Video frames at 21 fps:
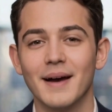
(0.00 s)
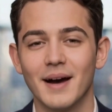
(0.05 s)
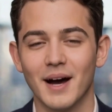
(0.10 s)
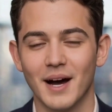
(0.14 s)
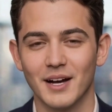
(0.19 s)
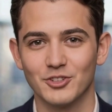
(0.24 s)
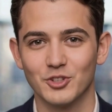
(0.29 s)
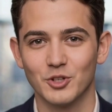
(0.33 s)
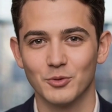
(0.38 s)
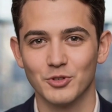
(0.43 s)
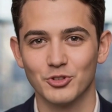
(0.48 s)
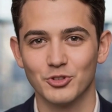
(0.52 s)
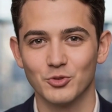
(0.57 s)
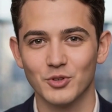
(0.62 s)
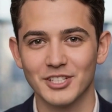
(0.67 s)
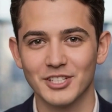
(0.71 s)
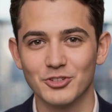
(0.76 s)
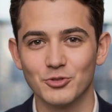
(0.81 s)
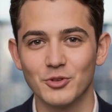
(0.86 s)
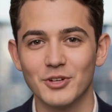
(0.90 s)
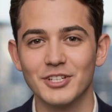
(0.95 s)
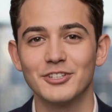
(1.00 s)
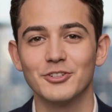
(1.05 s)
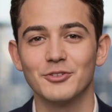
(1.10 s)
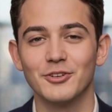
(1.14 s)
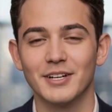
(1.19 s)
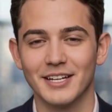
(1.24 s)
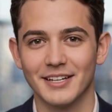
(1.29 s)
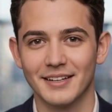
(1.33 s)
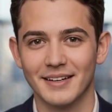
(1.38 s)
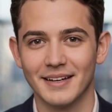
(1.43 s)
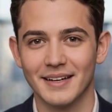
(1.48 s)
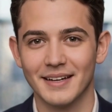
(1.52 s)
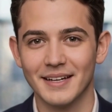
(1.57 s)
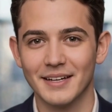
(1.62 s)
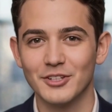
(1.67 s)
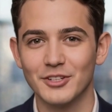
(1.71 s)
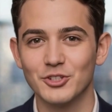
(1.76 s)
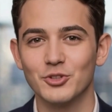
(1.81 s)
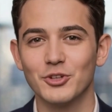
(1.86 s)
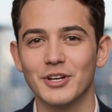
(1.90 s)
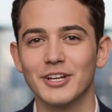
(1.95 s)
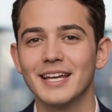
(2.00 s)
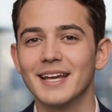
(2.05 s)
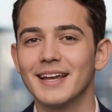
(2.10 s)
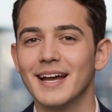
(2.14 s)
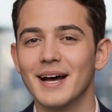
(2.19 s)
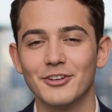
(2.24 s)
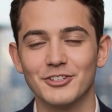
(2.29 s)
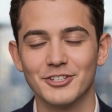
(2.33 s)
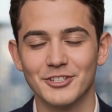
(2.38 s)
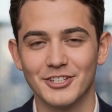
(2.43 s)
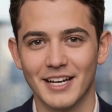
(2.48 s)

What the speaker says: October 2023, Unity announced